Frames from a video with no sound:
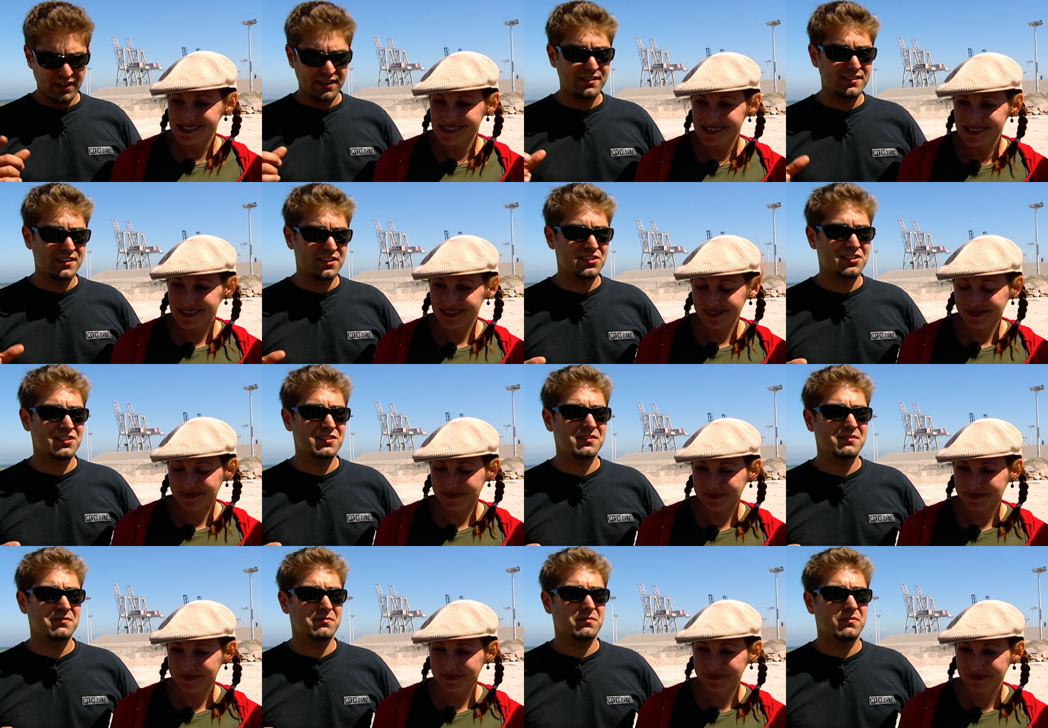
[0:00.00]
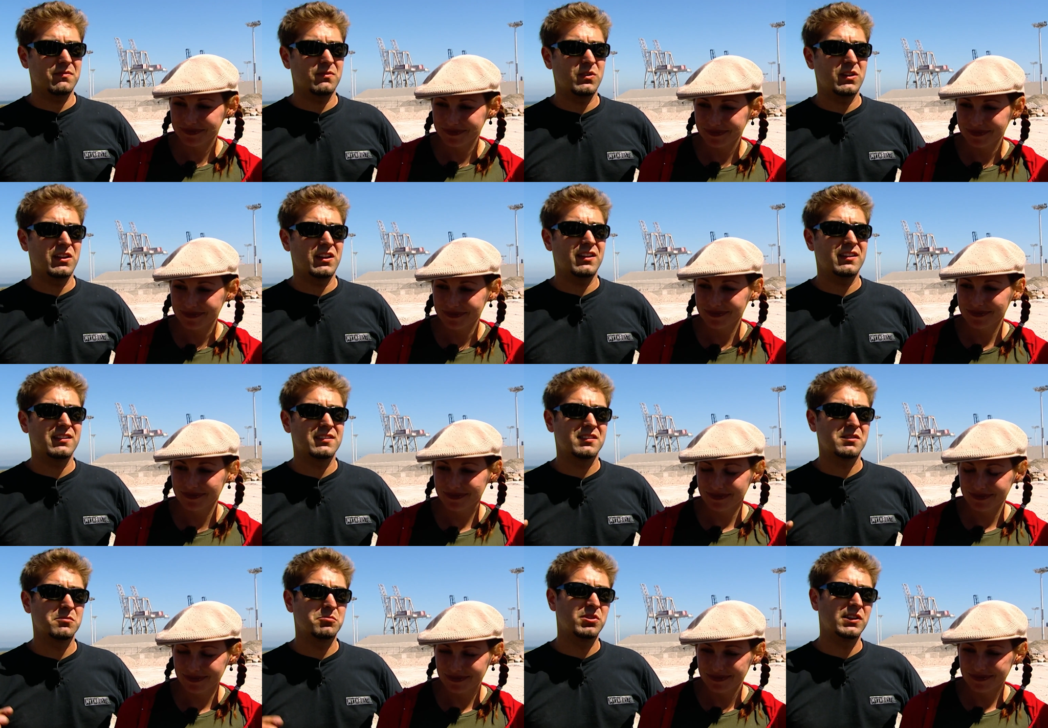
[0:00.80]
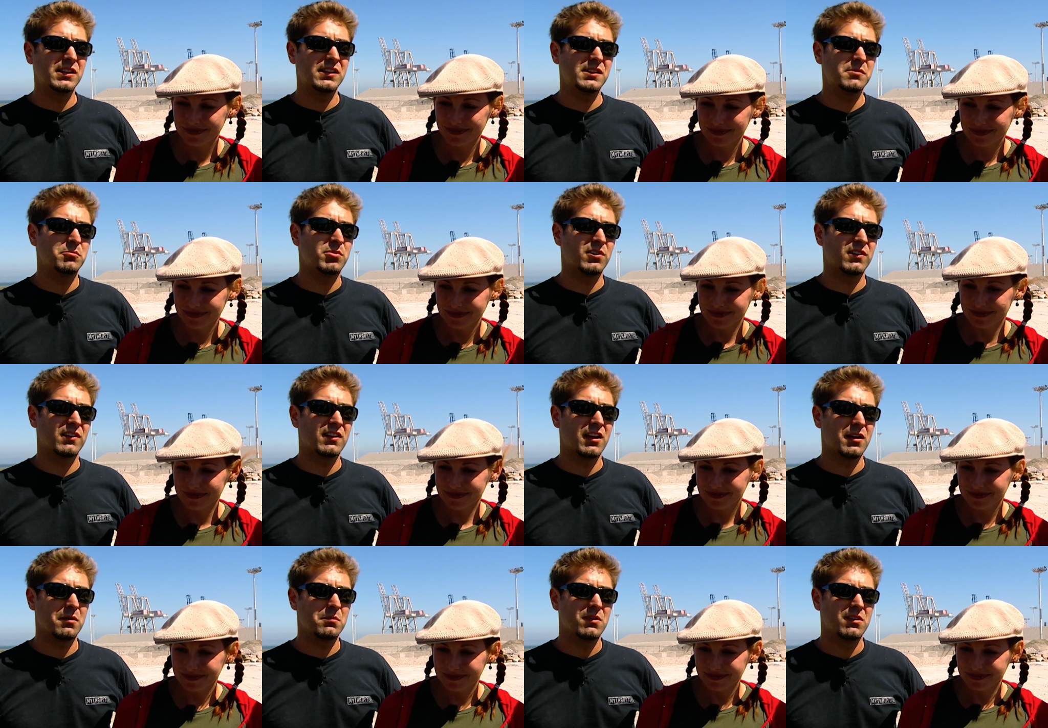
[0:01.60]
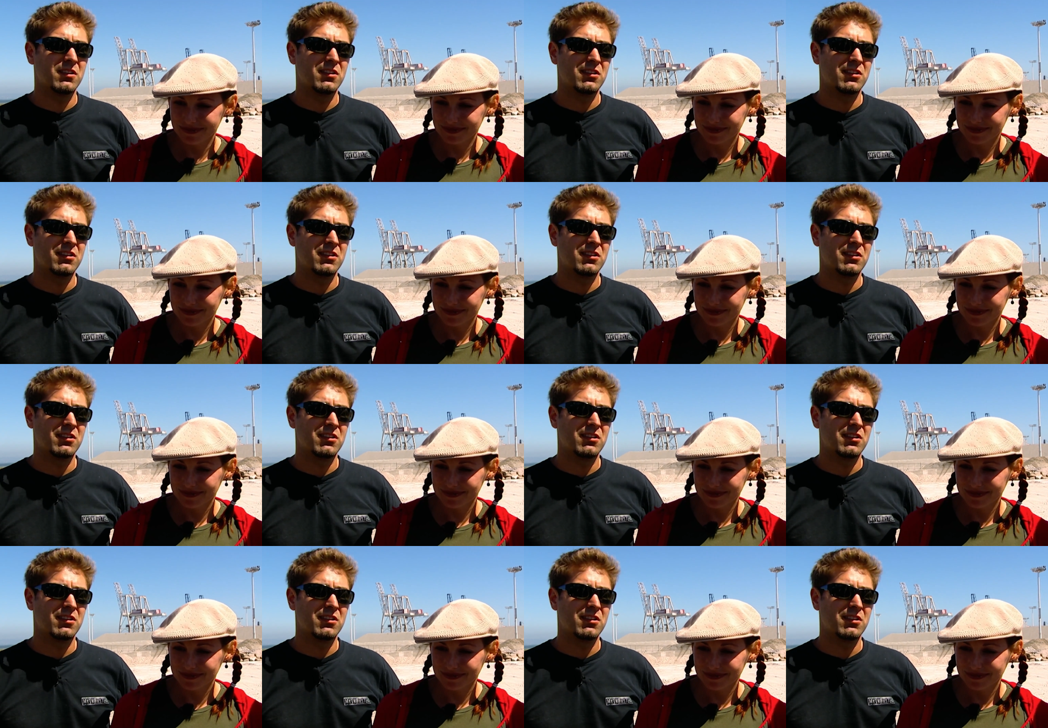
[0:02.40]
Speaker 1: ignition rig is completely burned up.